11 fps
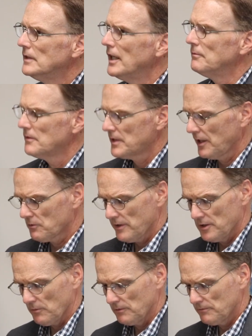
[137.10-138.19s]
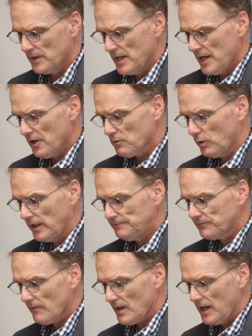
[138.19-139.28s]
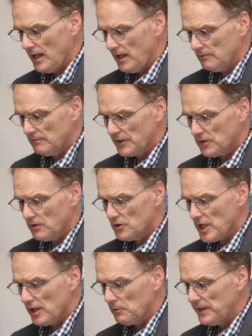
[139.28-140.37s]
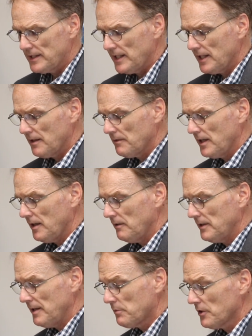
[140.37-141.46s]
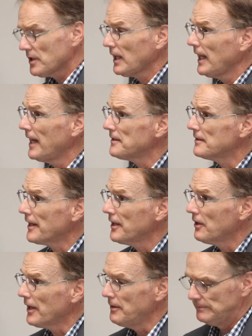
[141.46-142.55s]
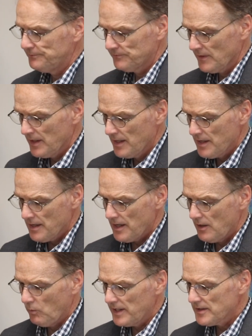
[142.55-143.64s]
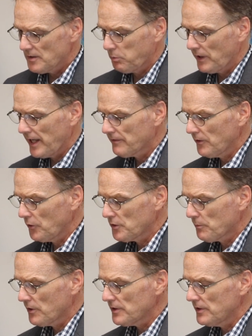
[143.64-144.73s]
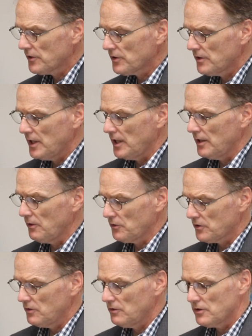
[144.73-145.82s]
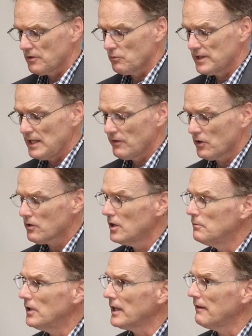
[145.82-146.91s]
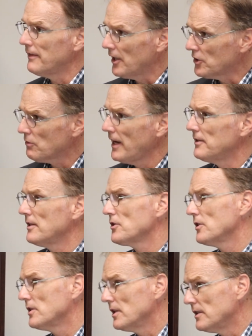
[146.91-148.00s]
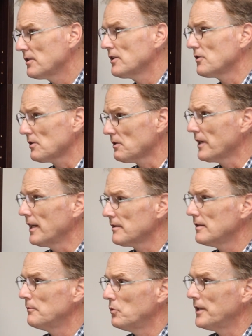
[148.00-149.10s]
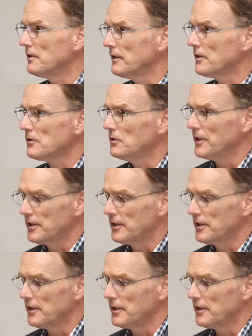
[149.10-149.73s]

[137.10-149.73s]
Yeah, sounds reasonable. Here's one. My child will be attending in-person class in second grade. What is the plan for those students receive a Chromebook if they are transitioned to distance learning at some point during the school